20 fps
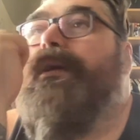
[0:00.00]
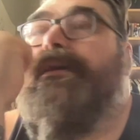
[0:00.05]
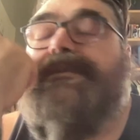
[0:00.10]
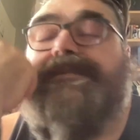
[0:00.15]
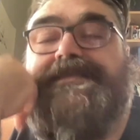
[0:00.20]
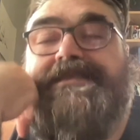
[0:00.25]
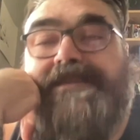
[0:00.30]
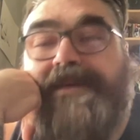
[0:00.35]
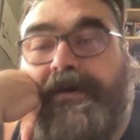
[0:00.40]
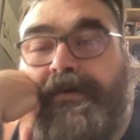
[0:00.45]

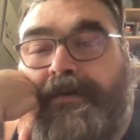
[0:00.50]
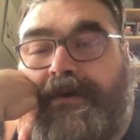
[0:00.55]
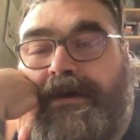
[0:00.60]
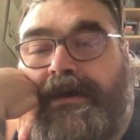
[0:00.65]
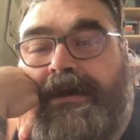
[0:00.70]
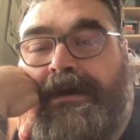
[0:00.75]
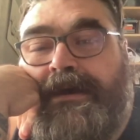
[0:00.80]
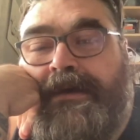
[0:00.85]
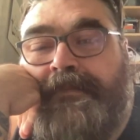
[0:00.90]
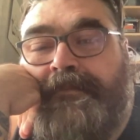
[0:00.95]
So,
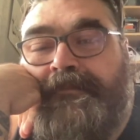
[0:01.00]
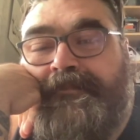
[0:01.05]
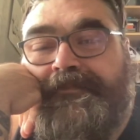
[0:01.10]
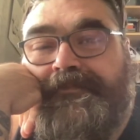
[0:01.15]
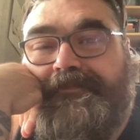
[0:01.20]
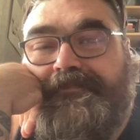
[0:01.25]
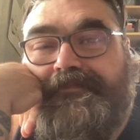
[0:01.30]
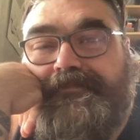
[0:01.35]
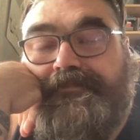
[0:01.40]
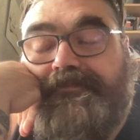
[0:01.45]
um,
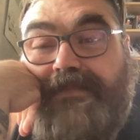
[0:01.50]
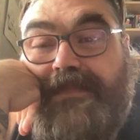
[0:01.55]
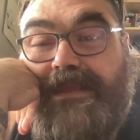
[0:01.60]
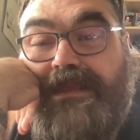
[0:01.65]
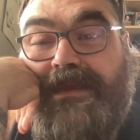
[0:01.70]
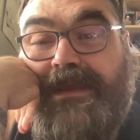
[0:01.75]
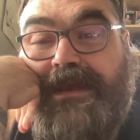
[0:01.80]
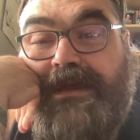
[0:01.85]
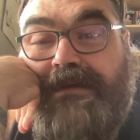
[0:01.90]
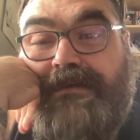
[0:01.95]

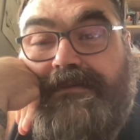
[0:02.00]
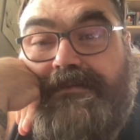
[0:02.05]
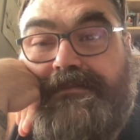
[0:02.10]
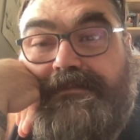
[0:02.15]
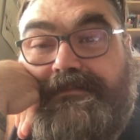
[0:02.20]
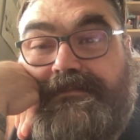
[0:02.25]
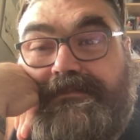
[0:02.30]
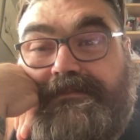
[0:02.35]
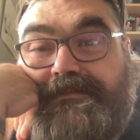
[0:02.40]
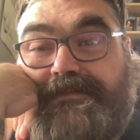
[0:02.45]
yeah,
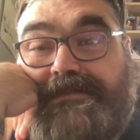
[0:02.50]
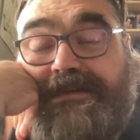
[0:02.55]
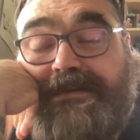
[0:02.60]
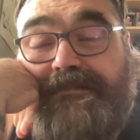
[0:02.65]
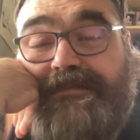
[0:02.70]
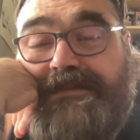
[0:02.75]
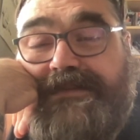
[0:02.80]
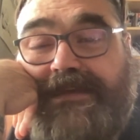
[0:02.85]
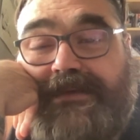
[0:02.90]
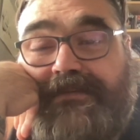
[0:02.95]

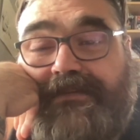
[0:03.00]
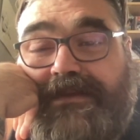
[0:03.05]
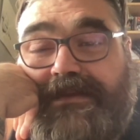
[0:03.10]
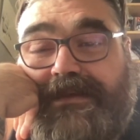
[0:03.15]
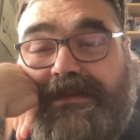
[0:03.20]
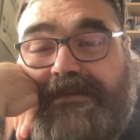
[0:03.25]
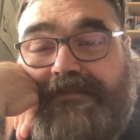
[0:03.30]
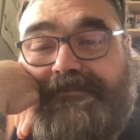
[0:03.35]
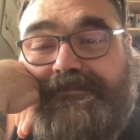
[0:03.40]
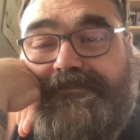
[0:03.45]
Tim's killing
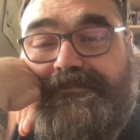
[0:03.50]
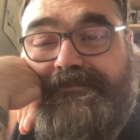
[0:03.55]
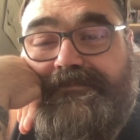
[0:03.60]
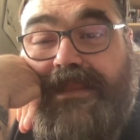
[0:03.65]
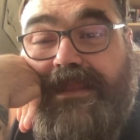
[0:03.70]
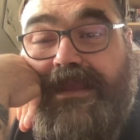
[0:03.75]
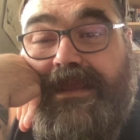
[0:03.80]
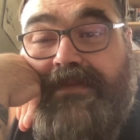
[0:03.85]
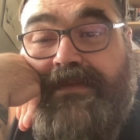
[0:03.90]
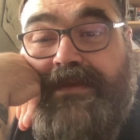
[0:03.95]
it.
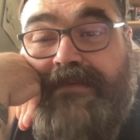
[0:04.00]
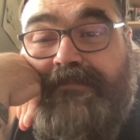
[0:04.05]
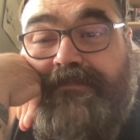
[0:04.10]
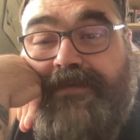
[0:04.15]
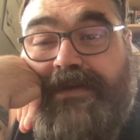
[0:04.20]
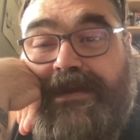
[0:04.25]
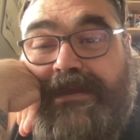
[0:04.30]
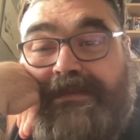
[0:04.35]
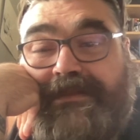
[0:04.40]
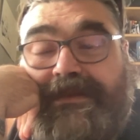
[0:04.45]
And then
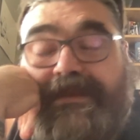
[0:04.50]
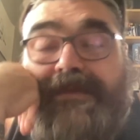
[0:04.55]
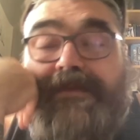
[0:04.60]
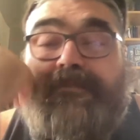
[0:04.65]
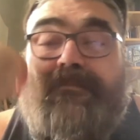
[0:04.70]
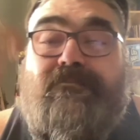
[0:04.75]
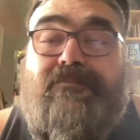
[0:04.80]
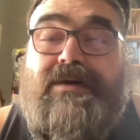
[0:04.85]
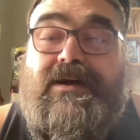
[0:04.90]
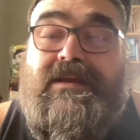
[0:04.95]
finally,
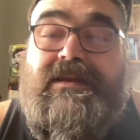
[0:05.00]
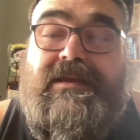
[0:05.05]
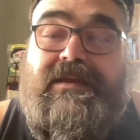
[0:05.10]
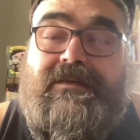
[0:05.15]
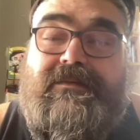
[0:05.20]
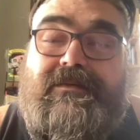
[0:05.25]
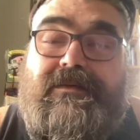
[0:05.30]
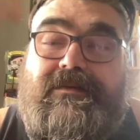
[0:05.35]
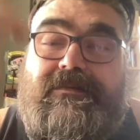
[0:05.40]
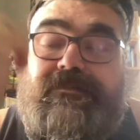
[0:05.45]

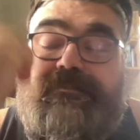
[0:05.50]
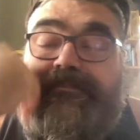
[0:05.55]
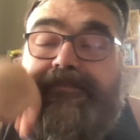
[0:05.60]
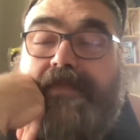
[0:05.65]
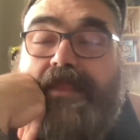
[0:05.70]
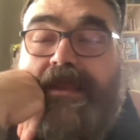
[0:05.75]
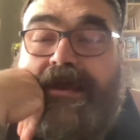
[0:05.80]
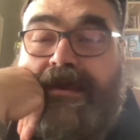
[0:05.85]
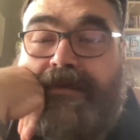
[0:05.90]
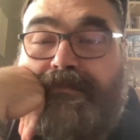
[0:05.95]
Bunny,
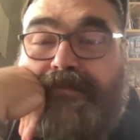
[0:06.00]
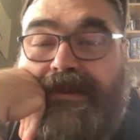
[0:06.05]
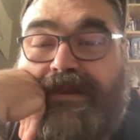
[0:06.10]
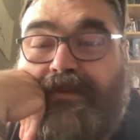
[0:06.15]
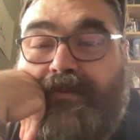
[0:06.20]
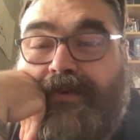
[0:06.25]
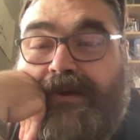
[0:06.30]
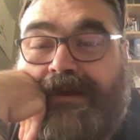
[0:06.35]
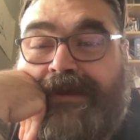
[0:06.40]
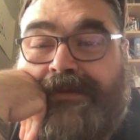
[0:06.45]
um, Bunny
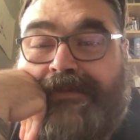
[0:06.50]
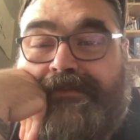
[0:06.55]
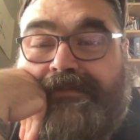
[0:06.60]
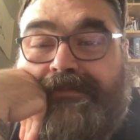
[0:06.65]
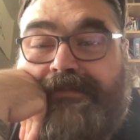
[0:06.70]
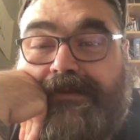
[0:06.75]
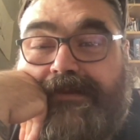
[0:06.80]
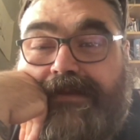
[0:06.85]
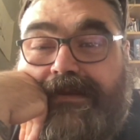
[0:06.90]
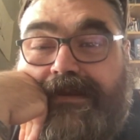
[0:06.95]
Wild
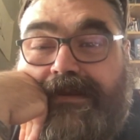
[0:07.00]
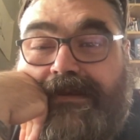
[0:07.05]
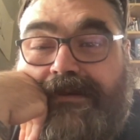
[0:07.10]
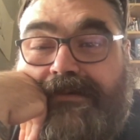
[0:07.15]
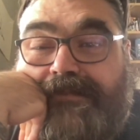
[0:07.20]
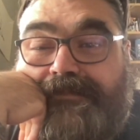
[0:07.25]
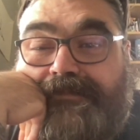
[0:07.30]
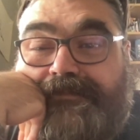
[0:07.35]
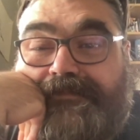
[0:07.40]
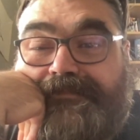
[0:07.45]
here
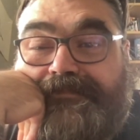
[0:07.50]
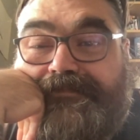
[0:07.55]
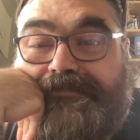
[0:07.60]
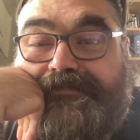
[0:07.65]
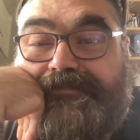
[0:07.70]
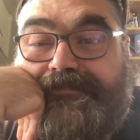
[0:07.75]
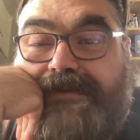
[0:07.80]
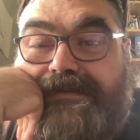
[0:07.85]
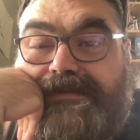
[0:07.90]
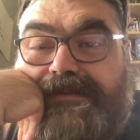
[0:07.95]

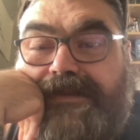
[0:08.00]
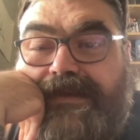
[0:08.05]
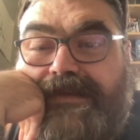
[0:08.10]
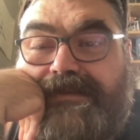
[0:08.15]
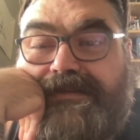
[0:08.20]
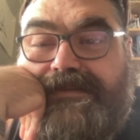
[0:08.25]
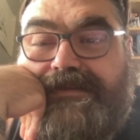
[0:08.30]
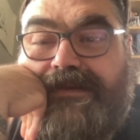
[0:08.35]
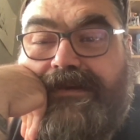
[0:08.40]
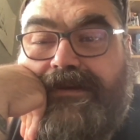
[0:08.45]

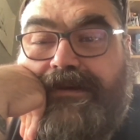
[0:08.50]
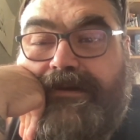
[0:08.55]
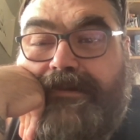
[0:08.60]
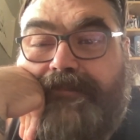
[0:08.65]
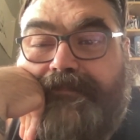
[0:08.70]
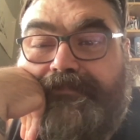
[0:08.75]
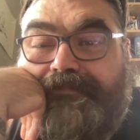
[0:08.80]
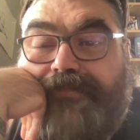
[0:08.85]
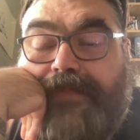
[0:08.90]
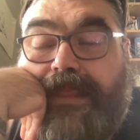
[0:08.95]
says,
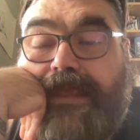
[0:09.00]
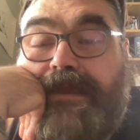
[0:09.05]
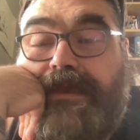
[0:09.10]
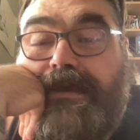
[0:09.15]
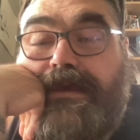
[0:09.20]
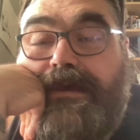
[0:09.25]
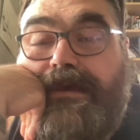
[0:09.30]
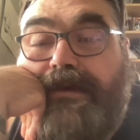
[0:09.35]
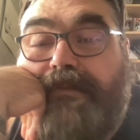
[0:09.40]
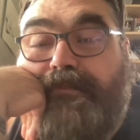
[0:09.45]
um,
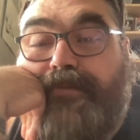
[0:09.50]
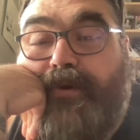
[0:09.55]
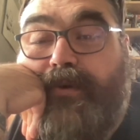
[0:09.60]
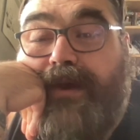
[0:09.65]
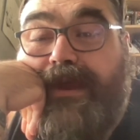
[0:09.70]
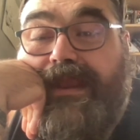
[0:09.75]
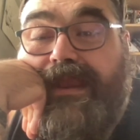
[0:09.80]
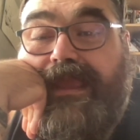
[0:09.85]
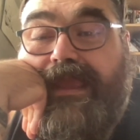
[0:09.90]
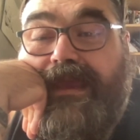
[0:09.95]

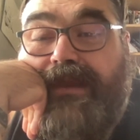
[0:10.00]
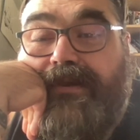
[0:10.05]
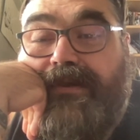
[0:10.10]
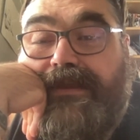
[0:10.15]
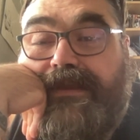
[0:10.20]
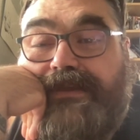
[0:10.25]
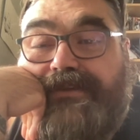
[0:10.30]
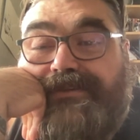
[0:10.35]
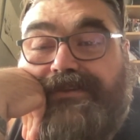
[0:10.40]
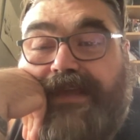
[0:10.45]
Poetic
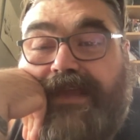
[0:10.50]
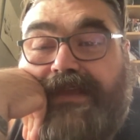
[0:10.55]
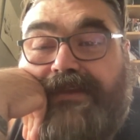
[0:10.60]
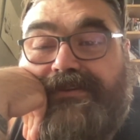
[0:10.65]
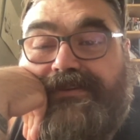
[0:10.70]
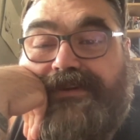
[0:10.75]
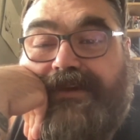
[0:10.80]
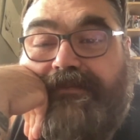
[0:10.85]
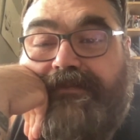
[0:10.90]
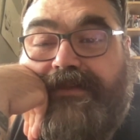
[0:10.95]
anarchy
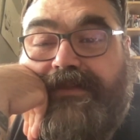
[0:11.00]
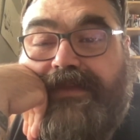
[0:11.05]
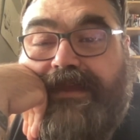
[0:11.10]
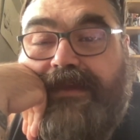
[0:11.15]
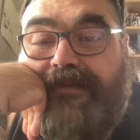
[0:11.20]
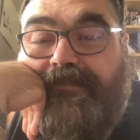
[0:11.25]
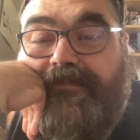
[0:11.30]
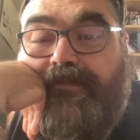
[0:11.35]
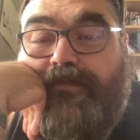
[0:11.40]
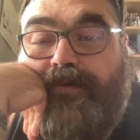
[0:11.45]
changed
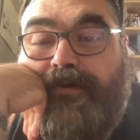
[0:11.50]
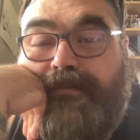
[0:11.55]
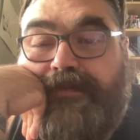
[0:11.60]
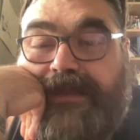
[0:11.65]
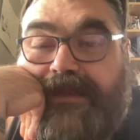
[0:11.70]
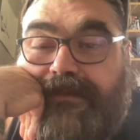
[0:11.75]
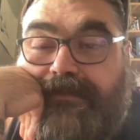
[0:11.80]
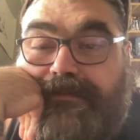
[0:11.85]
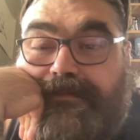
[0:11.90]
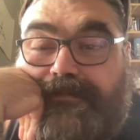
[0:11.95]
everything for
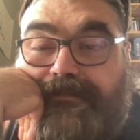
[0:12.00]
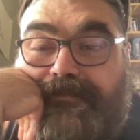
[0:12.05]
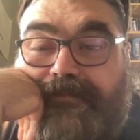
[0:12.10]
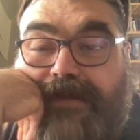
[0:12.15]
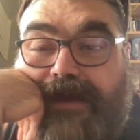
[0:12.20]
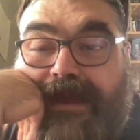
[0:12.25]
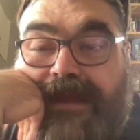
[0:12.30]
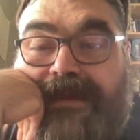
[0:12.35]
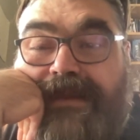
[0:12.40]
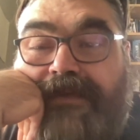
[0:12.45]
me.
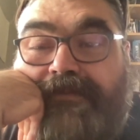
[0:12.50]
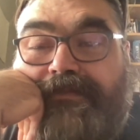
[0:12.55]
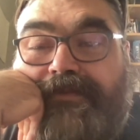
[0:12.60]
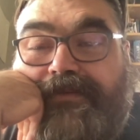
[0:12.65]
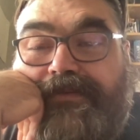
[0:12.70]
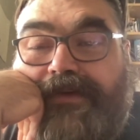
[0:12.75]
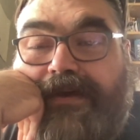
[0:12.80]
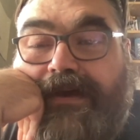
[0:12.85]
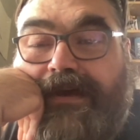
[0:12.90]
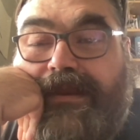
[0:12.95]
I never
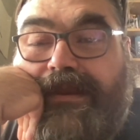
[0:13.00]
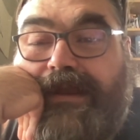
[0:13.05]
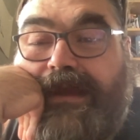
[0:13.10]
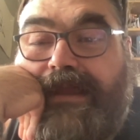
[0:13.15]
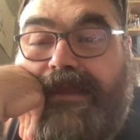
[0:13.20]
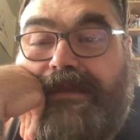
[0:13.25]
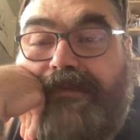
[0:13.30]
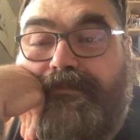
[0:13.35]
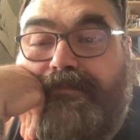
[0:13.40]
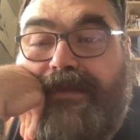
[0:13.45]
thought I
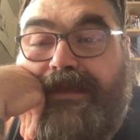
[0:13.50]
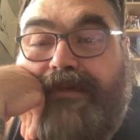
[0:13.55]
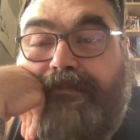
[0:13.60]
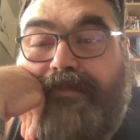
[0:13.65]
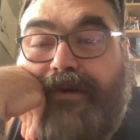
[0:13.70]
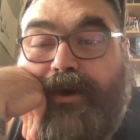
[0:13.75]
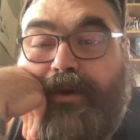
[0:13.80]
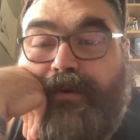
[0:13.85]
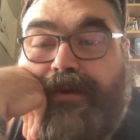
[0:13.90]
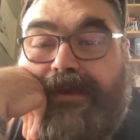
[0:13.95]
could be a
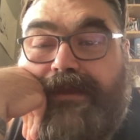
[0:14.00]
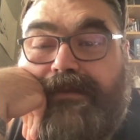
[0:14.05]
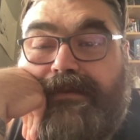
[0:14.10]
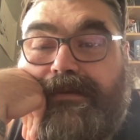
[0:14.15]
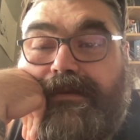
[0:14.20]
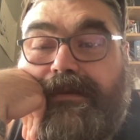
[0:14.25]
poet.